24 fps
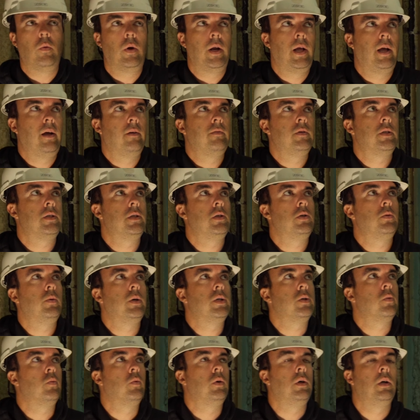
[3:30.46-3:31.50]
wanna have a
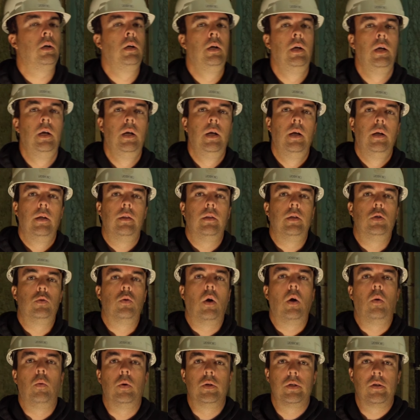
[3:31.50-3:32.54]
situation where the
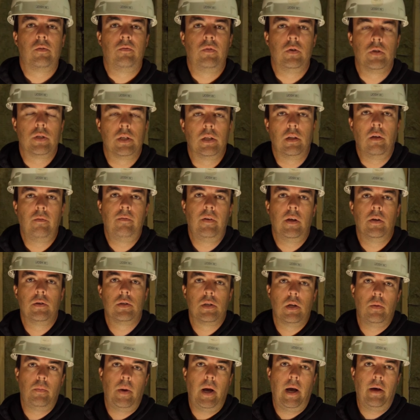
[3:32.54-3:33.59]
drywall is the first thing that fails
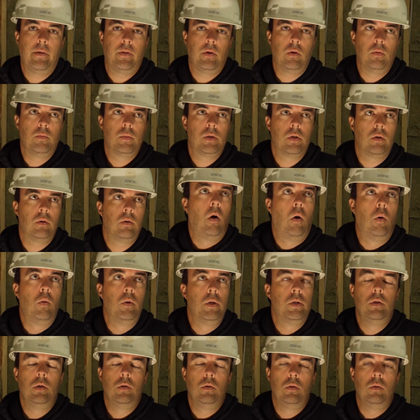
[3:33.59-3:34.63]
in a bathroom. So
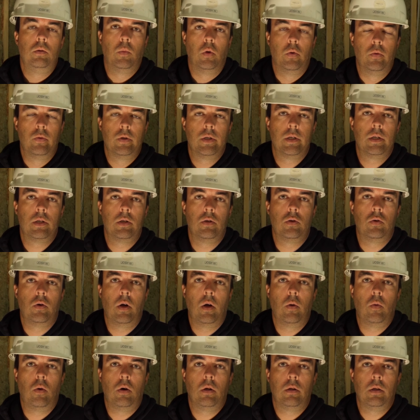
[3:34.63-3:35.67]
always do mold resistant
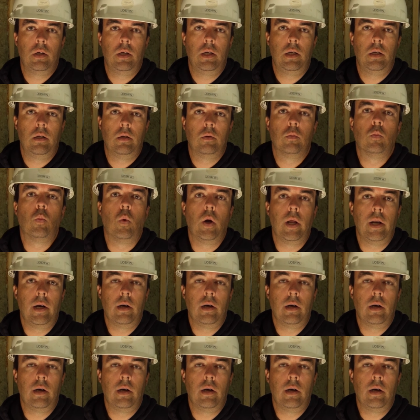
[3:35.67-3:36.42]
drywall in wet